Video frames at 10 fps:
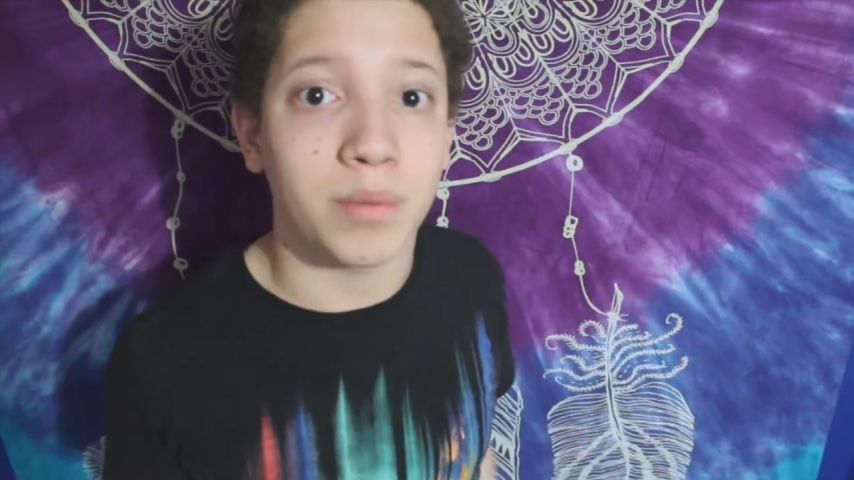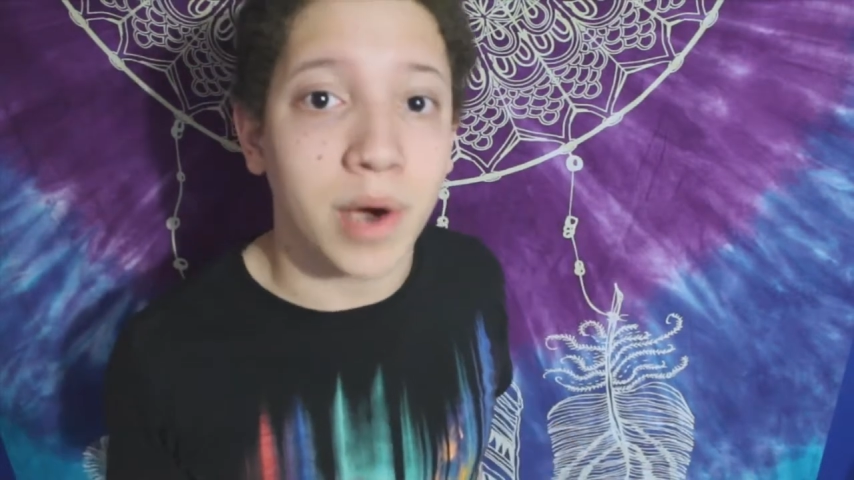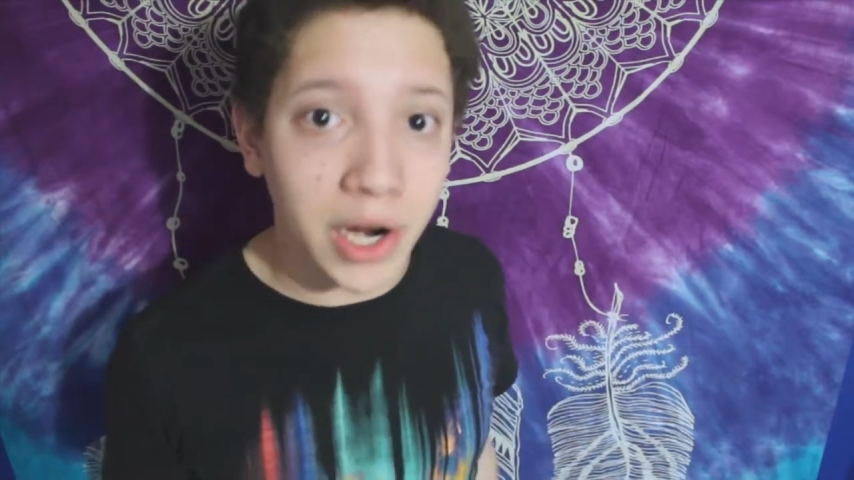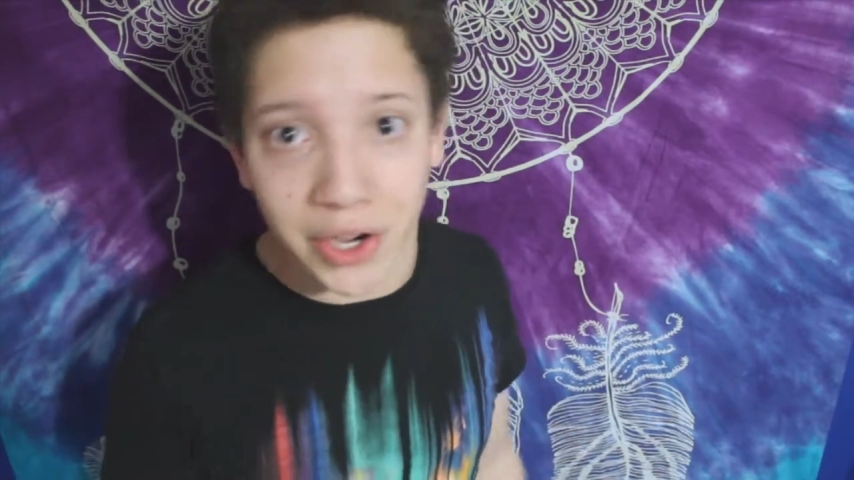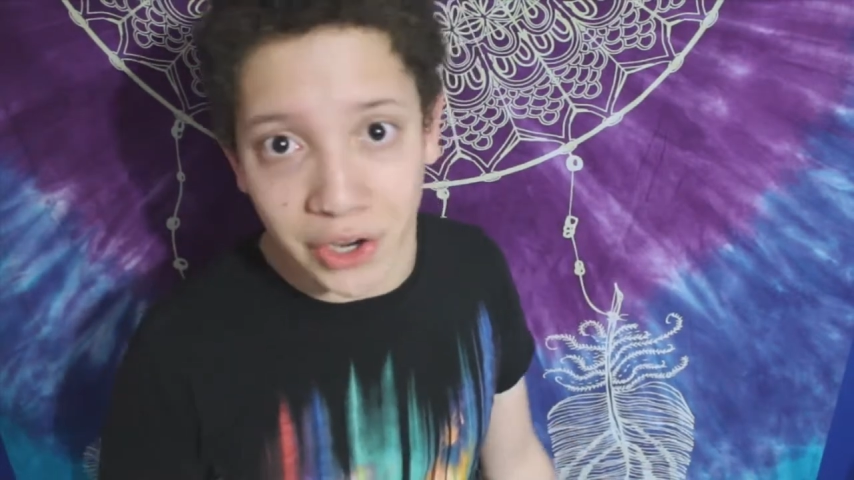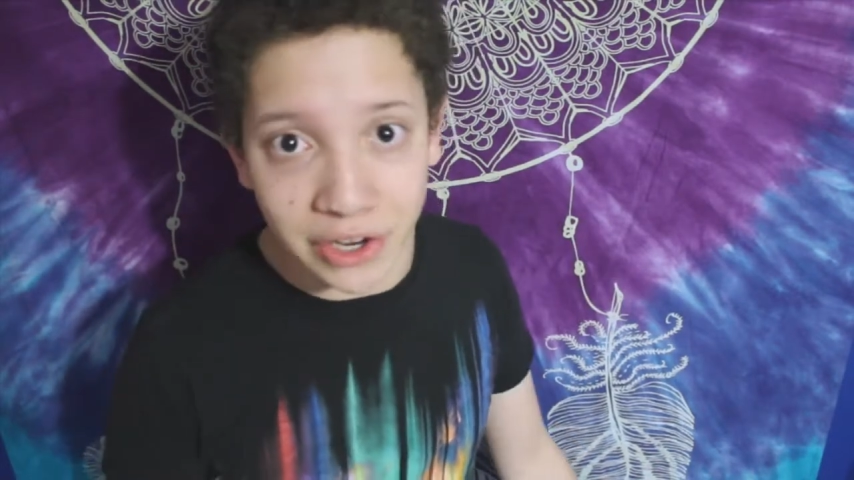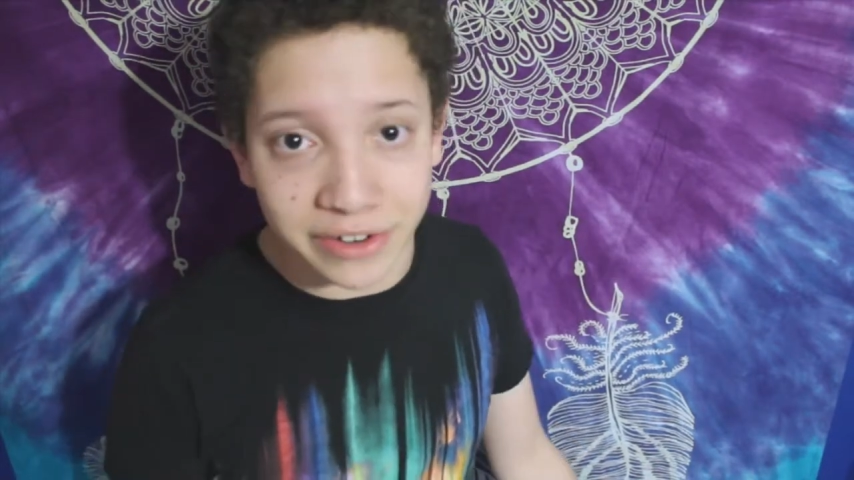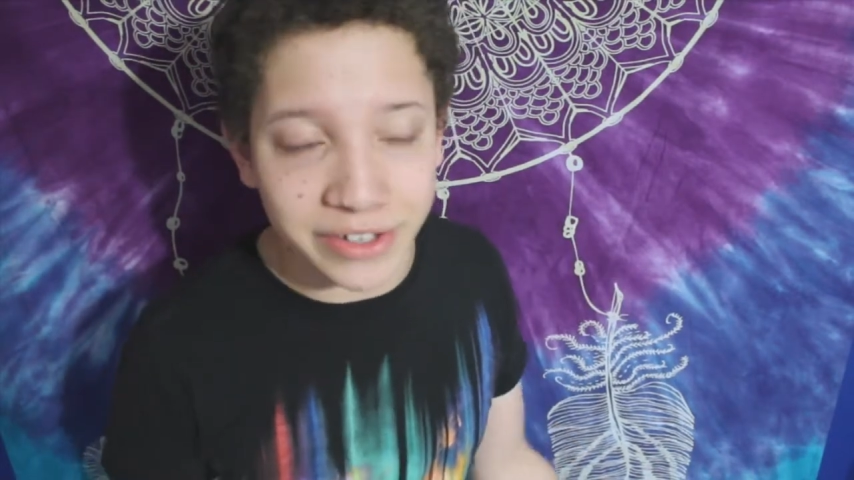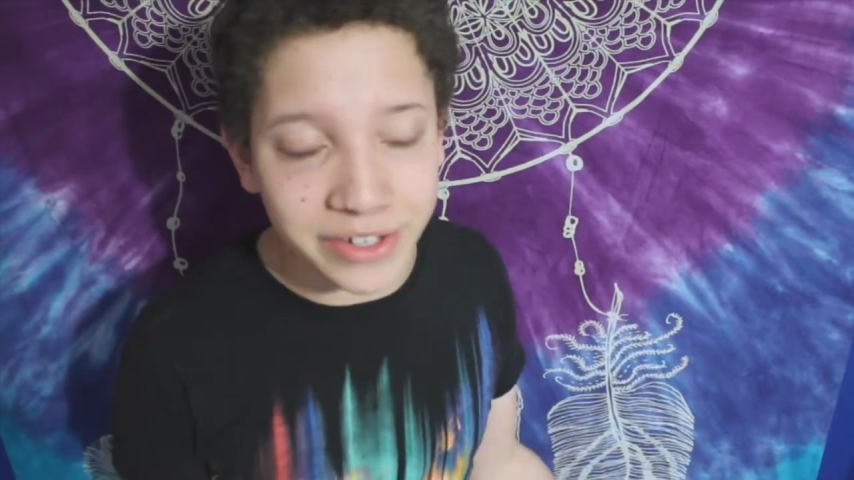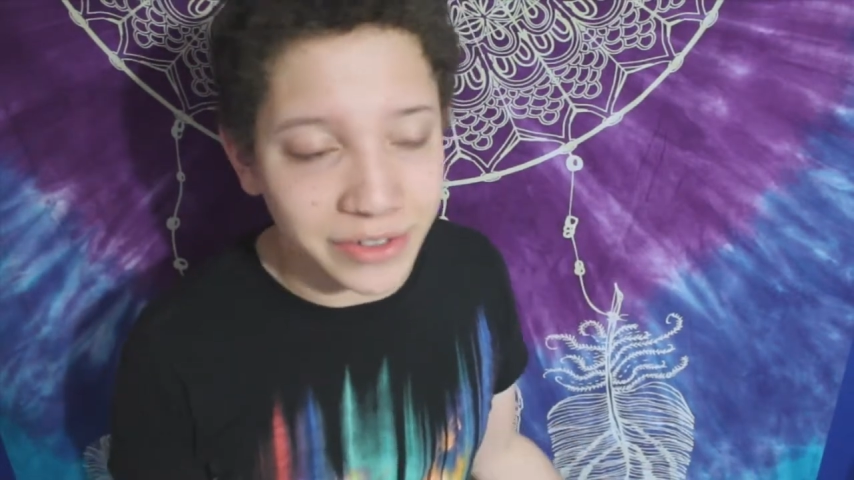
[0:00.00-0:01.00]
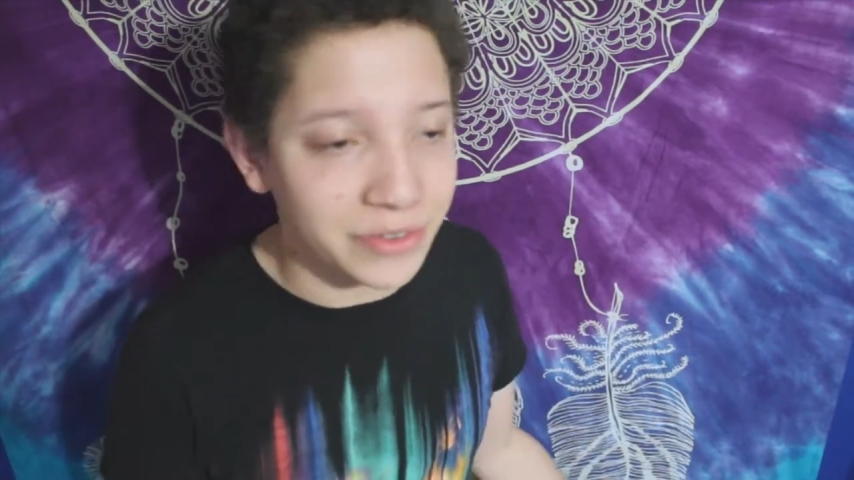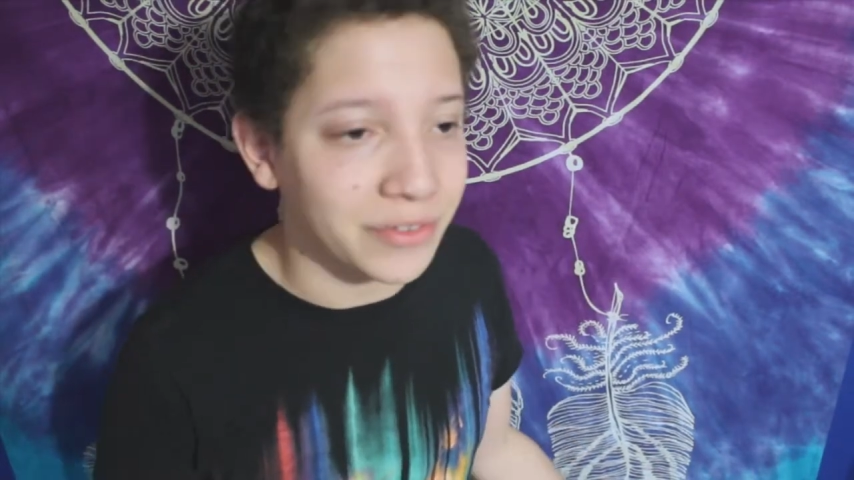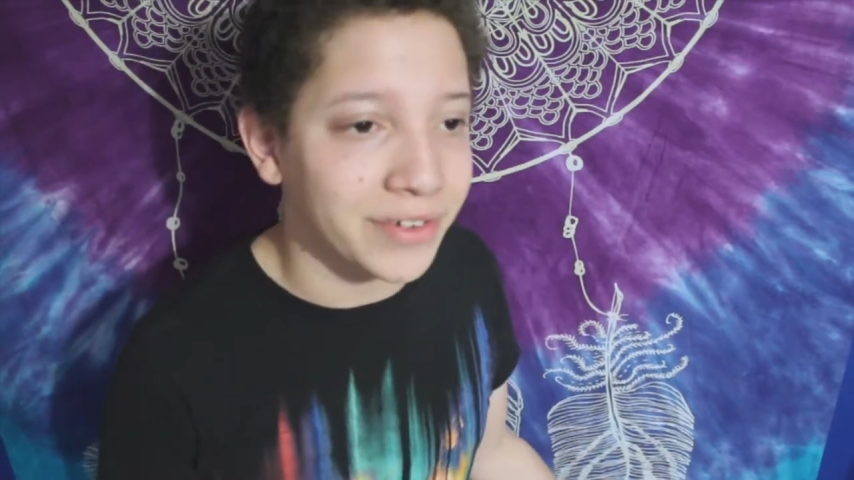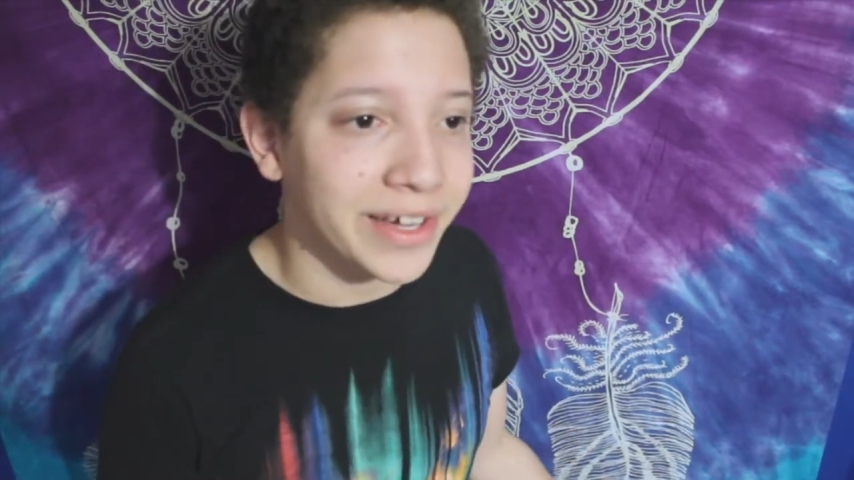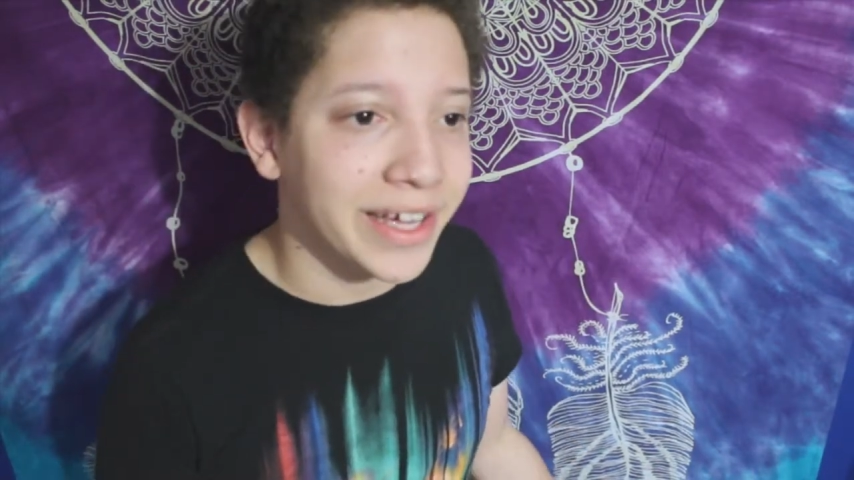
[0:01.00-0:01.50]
partners to